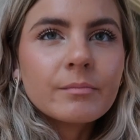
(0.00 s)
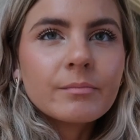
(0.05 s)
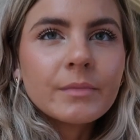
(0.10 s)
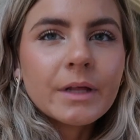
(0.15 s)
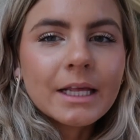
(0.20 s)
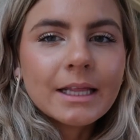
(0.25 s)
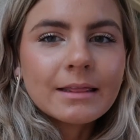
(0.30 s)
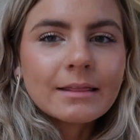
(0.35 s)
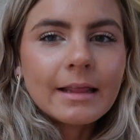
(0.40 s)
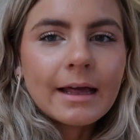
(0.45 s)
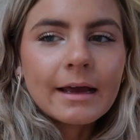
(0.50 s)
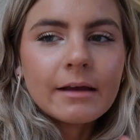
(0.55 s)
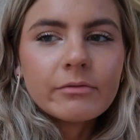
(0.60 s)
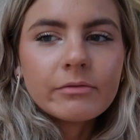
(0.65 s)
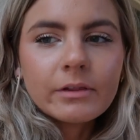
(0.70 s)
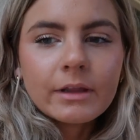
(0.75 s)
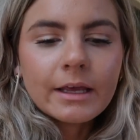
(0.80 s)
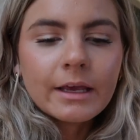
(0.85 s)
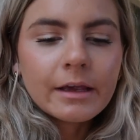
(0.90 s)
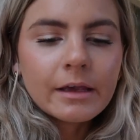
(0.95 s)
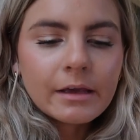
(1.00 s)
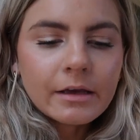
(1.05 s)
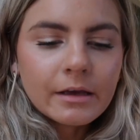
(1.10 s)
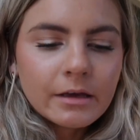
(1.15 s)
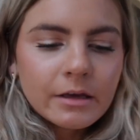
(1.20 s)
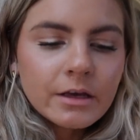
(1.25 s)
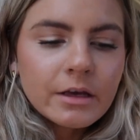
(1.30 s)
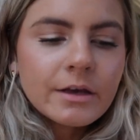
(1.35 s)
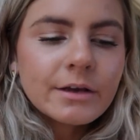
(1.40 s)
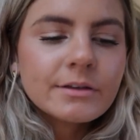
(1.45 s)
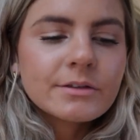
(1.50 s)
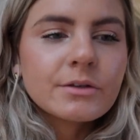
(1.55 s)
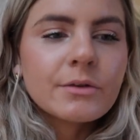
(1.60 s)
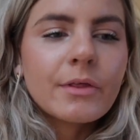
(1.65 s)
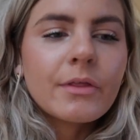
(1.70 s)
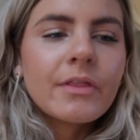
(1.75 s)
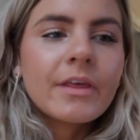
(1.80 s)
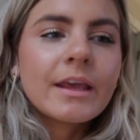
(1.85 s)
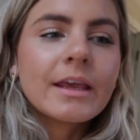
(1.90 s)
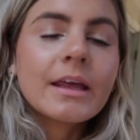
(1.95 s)
like live link so
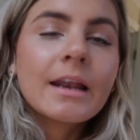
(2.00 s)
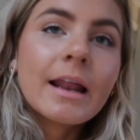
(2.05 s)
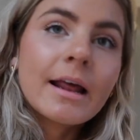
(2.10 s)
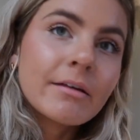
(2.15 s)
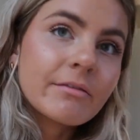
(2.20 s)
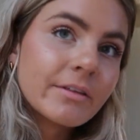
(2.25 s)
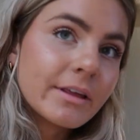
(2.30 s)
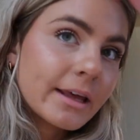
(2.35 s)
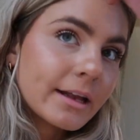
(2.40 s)
that they can have the